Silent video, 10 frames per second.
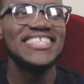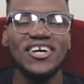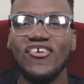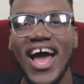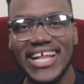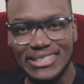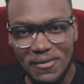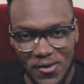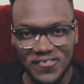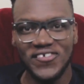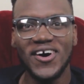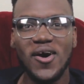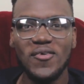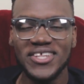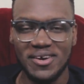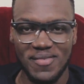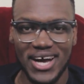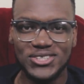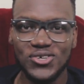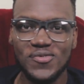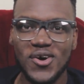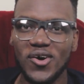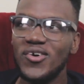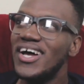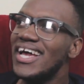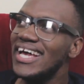So right as my about to come out of the bathroom now,